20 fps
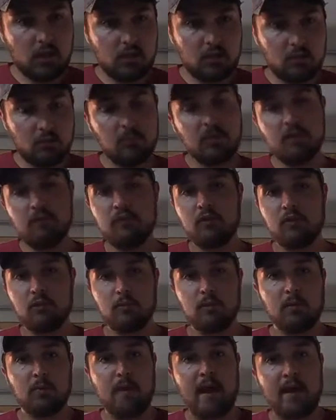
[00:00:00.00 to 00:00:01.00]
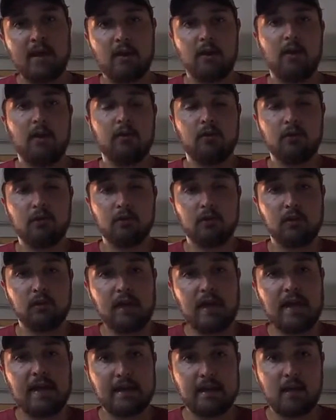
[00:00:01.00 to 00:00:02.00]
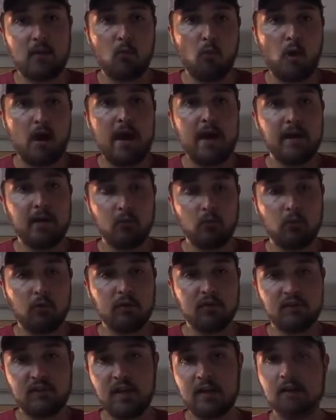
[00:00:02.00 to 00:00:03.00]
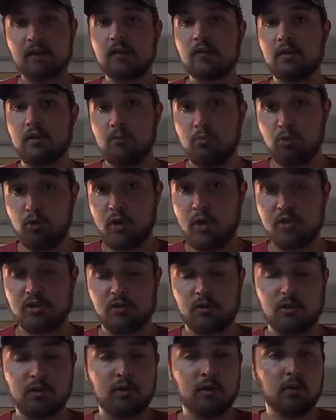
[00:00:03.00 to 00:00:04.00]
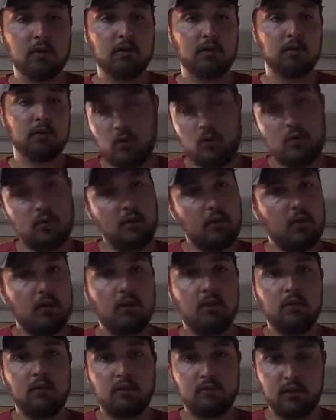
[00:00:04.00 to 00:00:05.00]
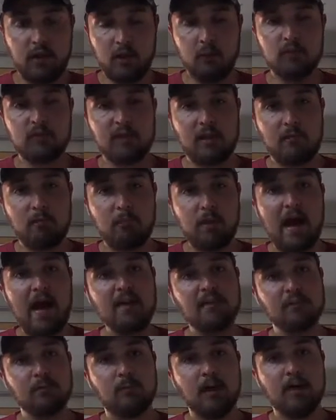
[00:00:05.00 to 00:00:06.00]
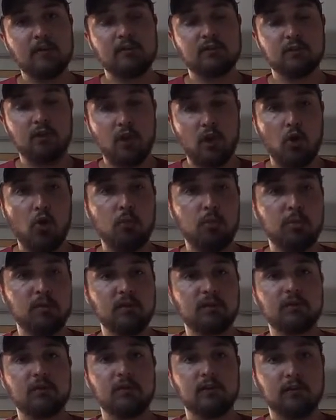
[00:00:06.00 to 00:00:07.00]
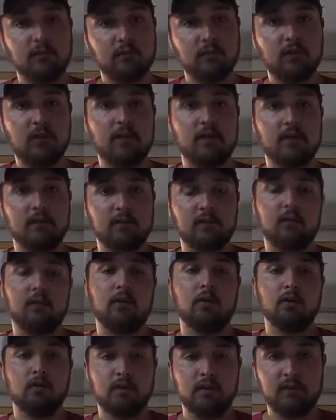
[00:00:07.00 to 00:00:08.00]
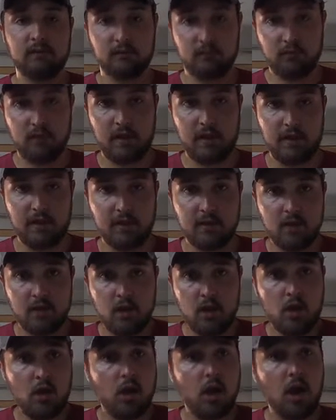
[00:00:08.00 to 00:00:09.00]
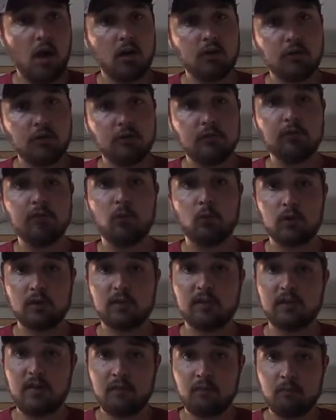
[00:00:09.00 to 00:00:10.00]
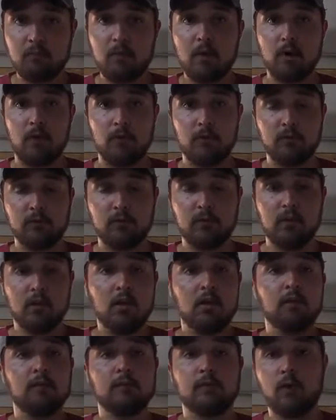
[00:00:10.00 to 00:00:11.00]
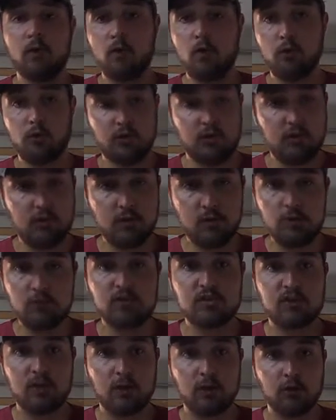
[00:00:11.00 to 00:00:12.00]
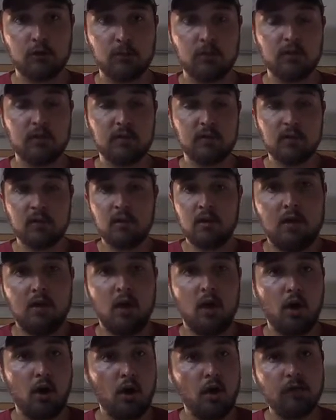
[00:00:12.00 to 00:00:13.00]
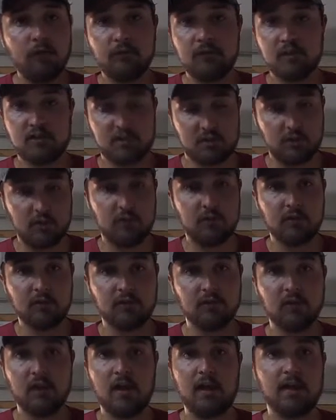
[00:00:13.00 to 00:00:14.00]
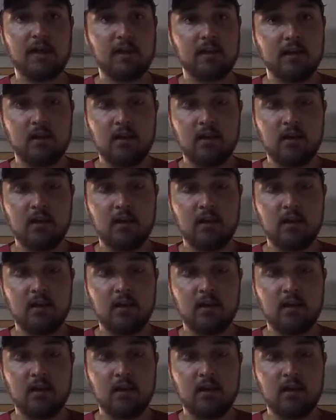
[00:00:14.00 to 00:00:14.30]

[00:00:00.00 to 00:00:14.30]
let me give you a little bit of background on the lake and why it was technically pressured. There was a Bassmaster Open Series event on this lake, 147 boats, so huge tournament, all fishing on this lake